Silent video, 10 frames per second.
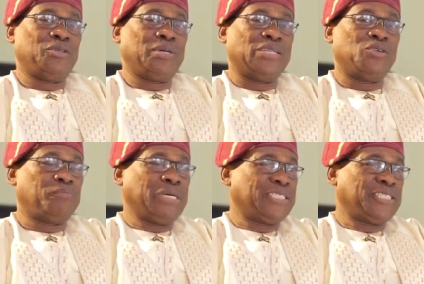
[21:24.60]
though I don't
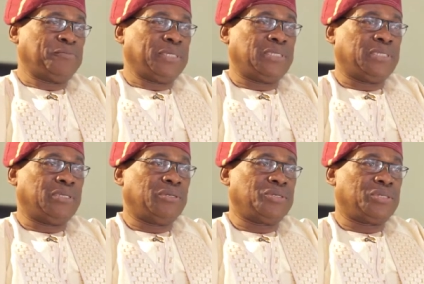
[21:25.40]
participate in
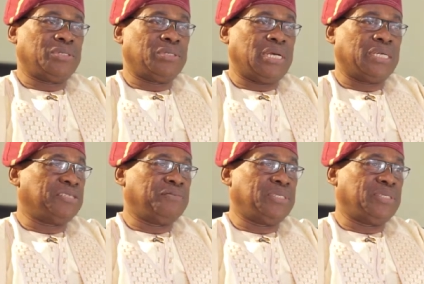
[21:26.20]
industry
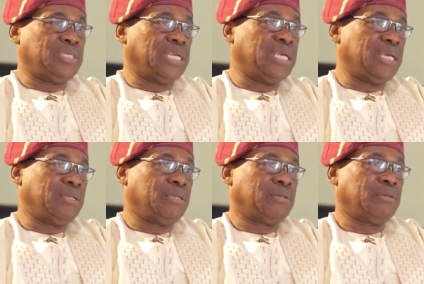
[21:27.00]
activities
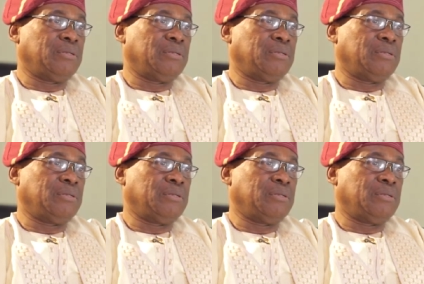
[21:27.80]
again.